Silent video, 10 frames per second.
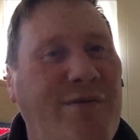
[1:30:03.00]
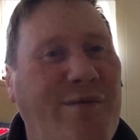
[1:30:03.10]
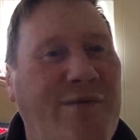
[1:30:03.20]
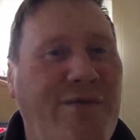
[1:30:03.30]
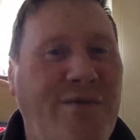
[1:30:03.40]

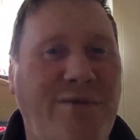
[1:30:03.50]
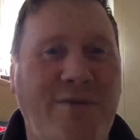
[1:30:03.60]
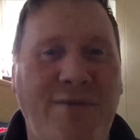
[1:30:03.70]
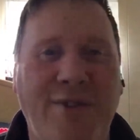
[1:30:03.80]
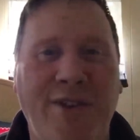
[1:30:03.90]
put in a
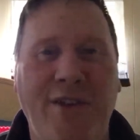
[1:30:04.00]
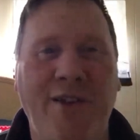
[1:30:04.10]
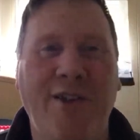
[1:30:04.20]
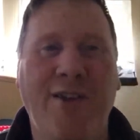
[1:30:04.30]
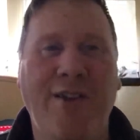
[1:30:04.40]
shift
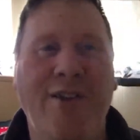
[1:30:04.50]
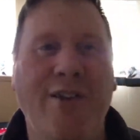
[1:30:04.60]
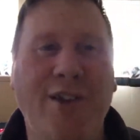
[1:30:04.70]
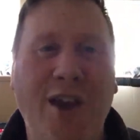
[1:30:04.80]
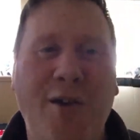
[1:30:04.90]
until the
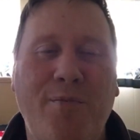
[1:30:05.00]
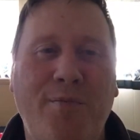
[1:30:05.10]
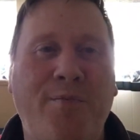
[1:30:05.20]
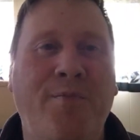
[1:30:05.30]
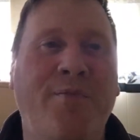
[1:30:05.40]
end of the
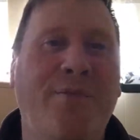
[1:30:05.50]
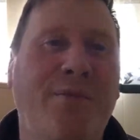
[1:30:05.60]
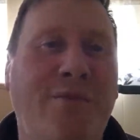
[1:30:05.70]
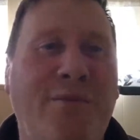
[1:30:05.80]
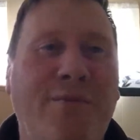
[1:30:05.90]
season. Keep it
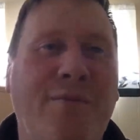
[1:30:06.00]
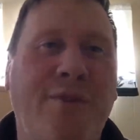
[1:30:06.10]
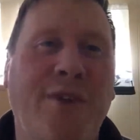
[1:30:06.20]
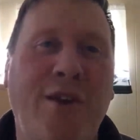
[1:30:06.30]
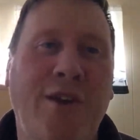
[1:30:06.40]

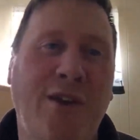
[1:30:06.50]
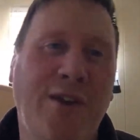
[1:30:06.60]
consistent,